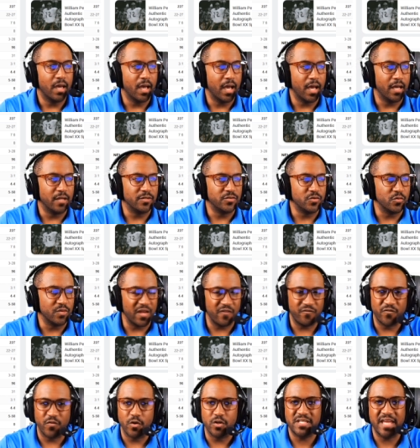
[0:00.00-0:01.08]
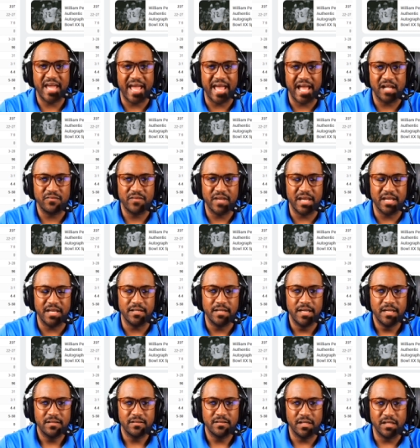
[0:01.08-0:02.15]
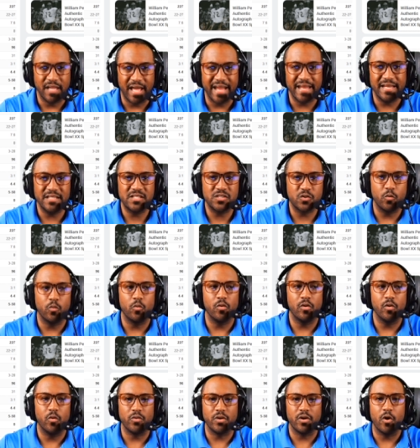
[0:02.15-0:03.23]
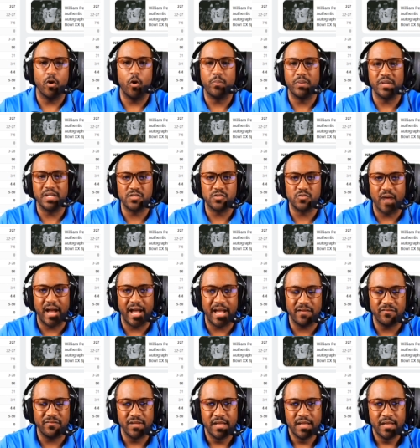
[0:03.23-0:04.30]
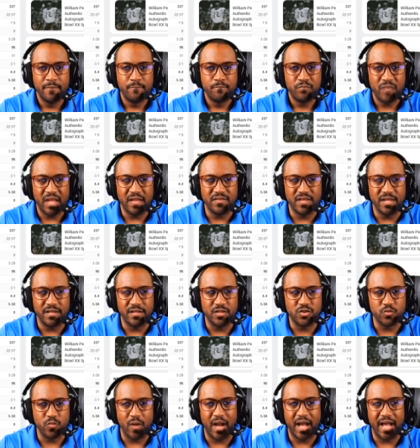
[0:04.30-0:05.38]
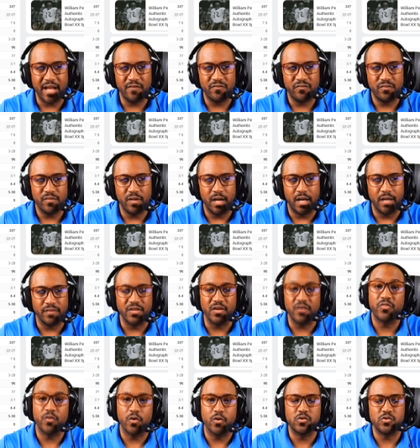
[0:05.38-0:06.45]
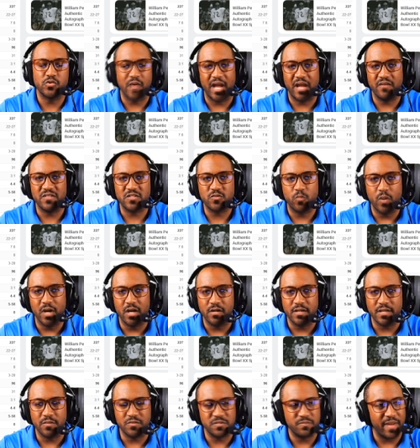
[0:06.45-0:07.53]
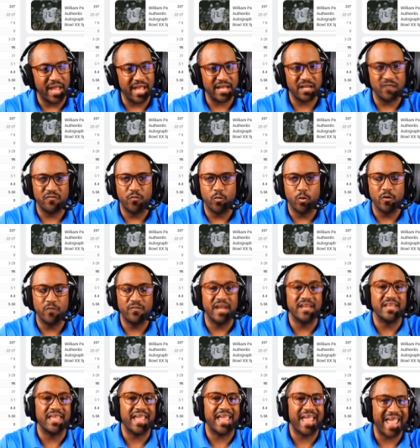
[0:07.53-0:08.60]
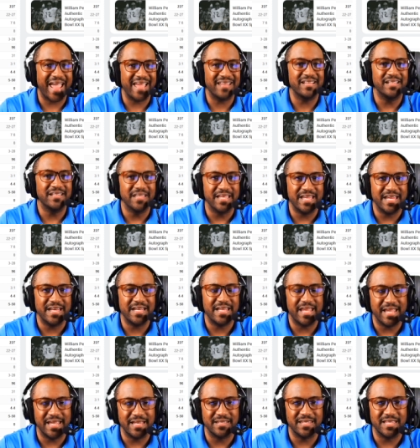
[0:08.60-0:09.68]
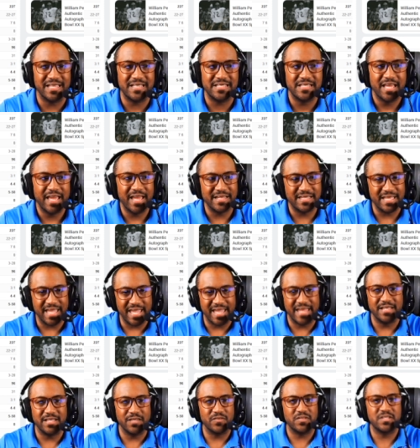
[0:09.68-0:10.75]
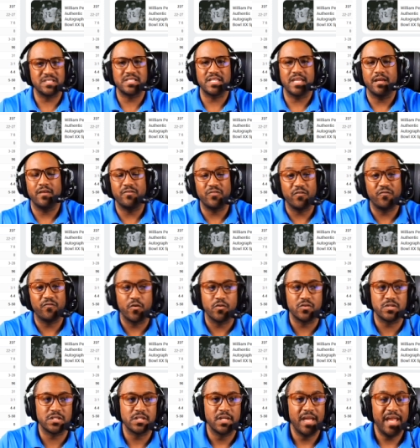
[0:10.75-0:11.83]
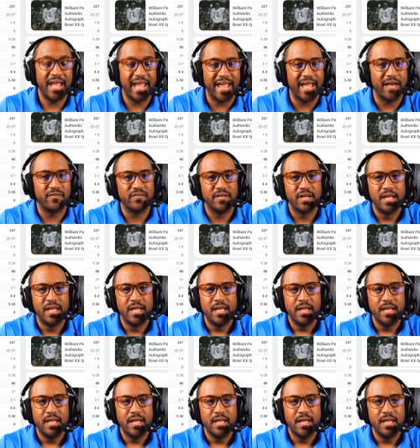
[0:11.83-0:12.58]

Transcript: uh, during that first half, and the Lions score on their opening drive and then the drive, uh, their third drive as well. It was back and forth, and they had the lead in these at the end of the set of the first half.